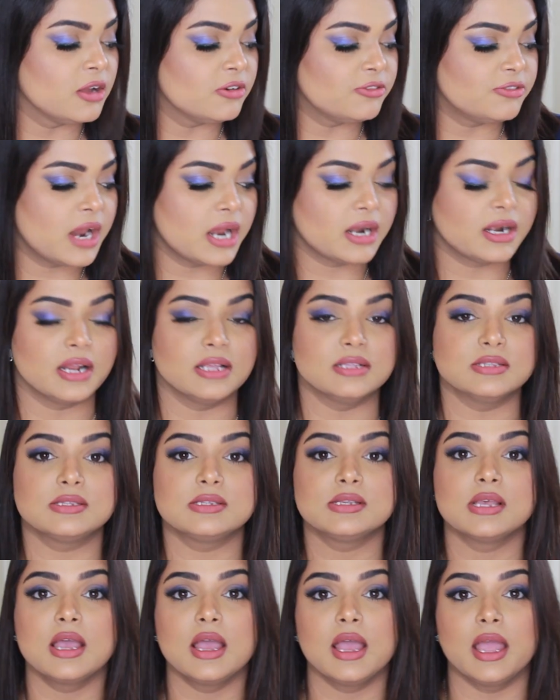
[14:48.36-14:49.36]

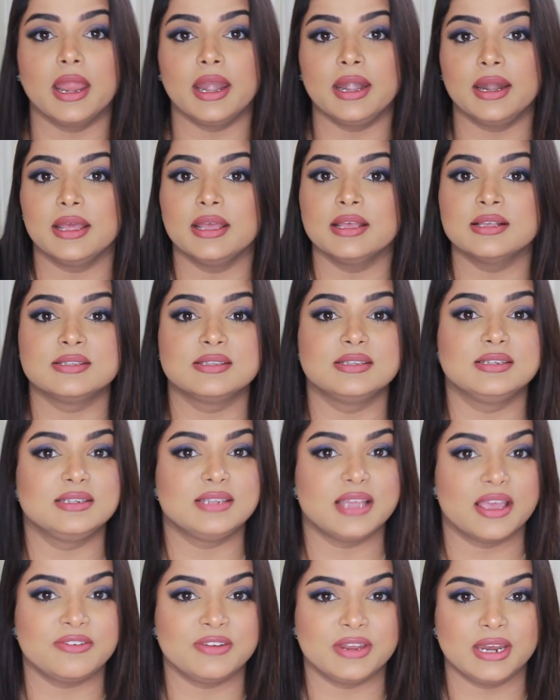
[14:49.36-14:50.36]
fragrance. It is
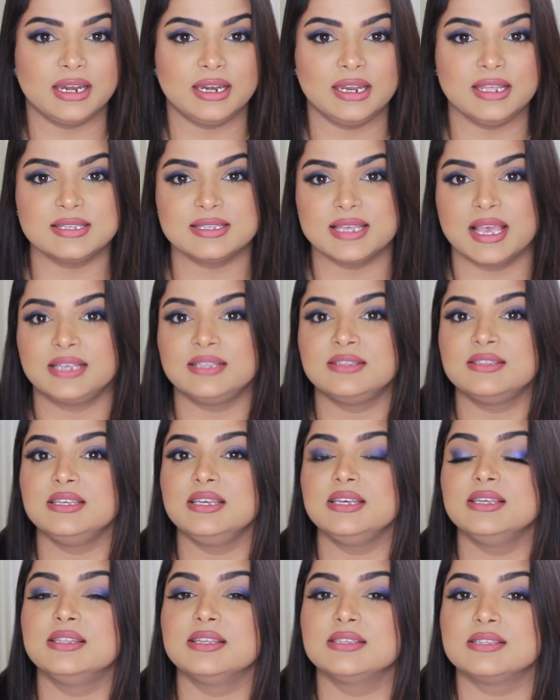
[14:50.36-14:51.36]
definitely
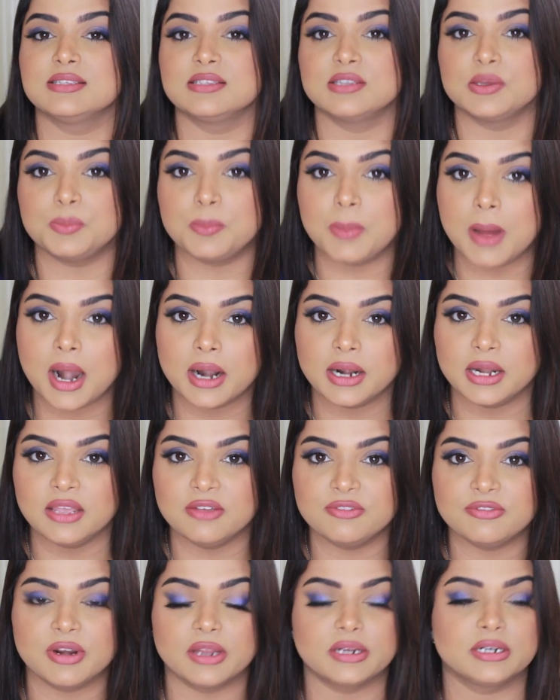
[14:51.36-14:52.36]
sexy. This is a
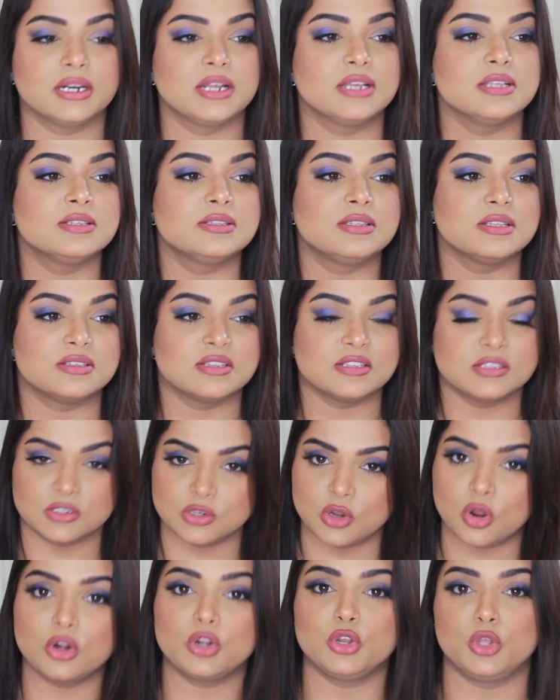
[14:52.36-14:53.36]
party fragrance. This is
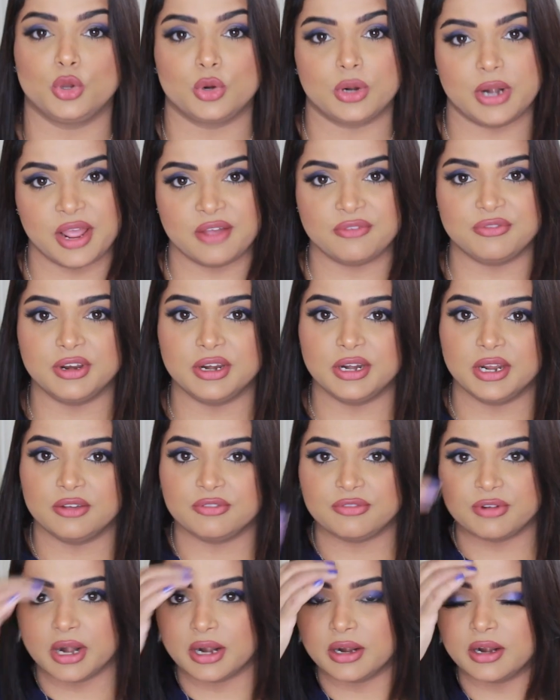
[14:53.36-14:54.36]
not your everyday
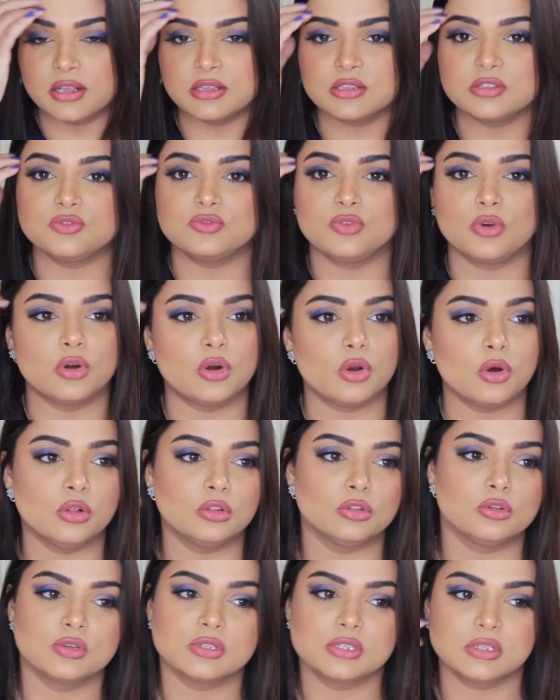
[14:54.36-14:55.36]
fragrance for all
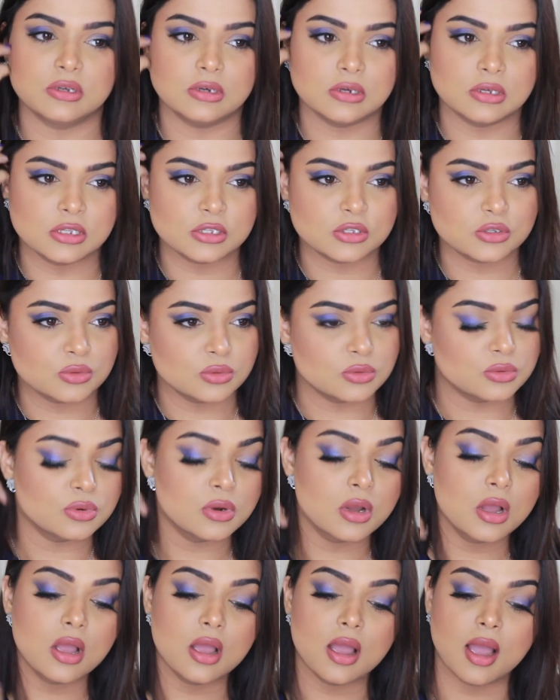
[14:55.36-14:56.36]
those girls who
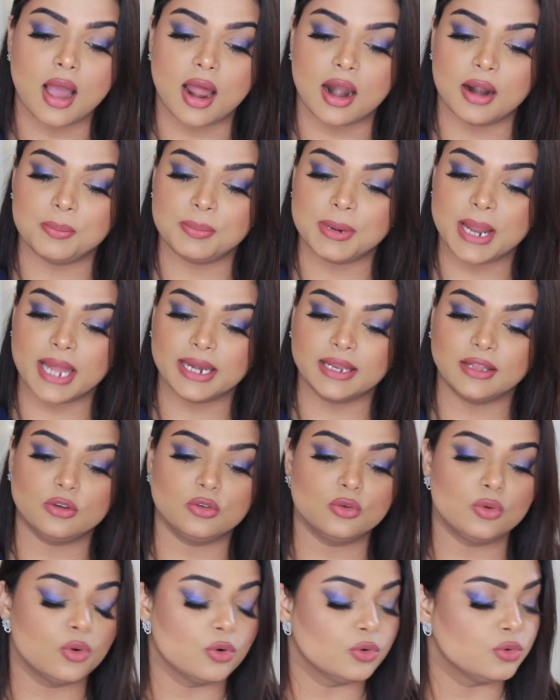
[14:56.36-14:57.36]
are planning
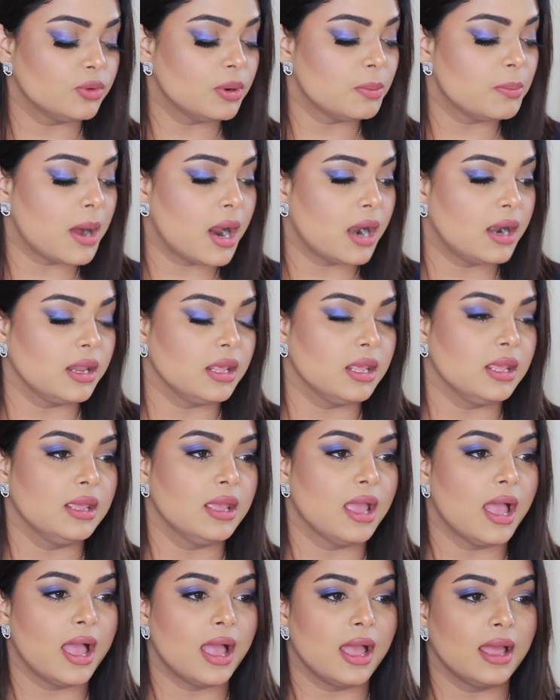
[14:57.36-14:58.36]
to go to a
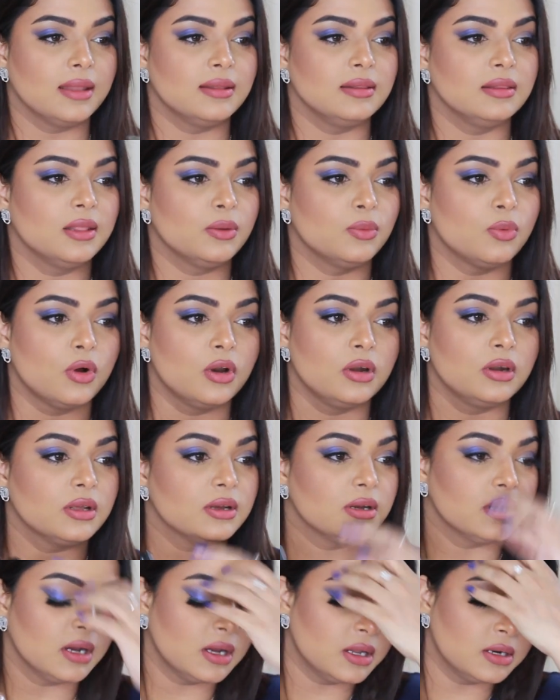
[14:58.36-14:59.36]
party and they want
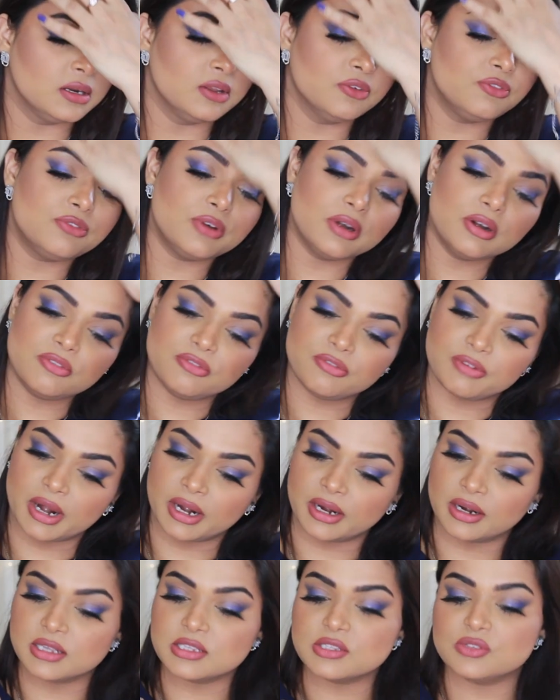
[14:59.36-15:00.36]
a different
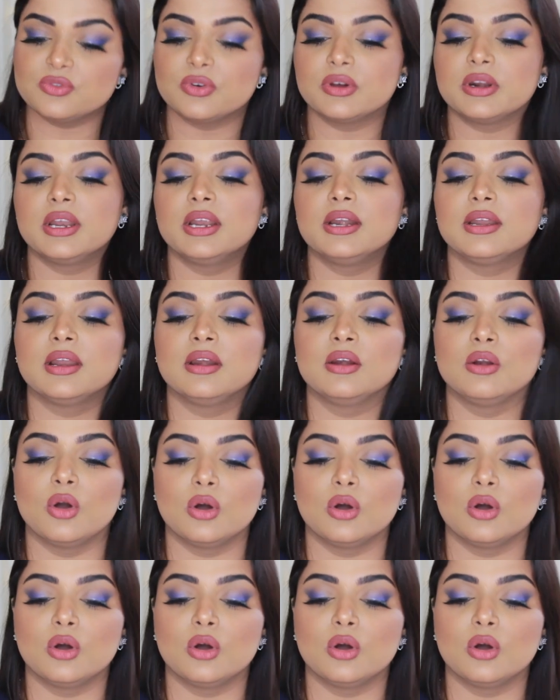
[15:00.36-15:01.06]
fragrance for it and